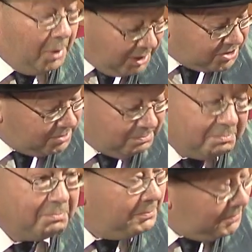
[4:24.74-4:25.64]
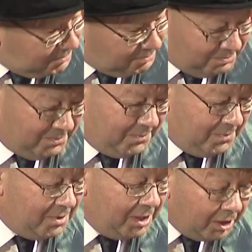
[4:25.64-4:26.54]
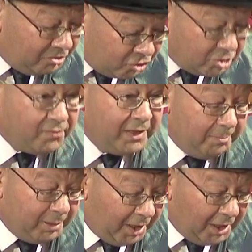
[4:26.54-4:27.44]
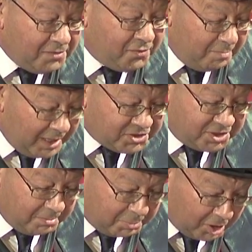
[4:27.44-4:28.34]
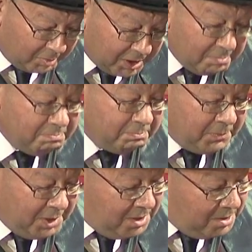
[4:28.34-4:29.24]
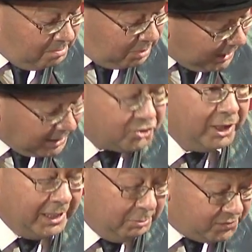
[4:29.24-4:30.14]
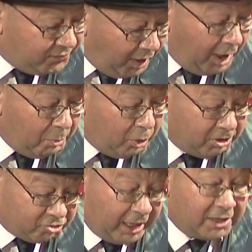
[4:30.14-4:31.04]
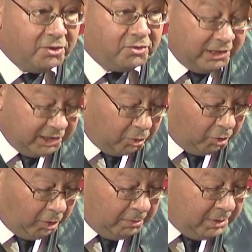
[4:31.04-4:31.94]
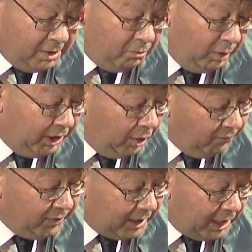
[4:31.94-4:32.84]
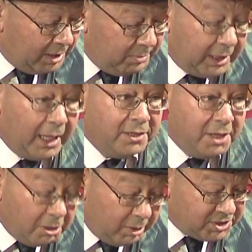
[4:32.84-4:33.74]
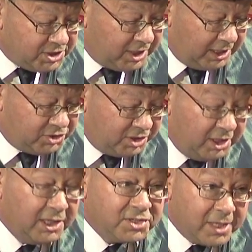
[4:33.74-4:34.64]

But he dutifully applied for medicine at Birmingham, but actually he was far more attracted to law. When the offer came, he had no hesitation in